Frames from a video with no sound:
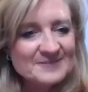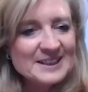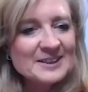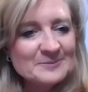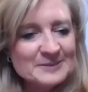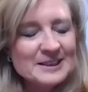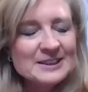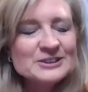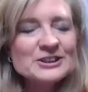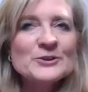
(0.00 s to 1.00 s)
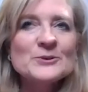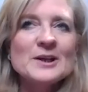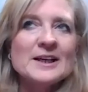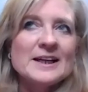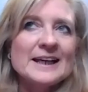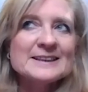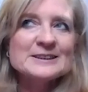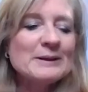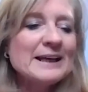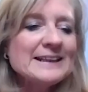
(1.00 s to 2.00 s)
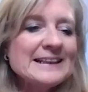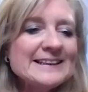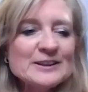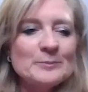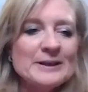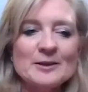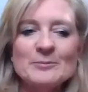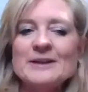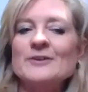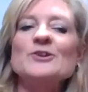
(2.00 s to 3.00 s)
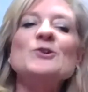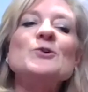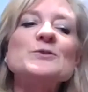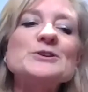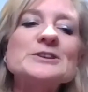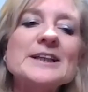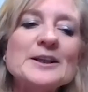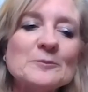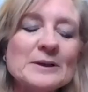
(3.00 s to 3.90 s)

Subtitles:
Yeah. So explain a little bit about your routine,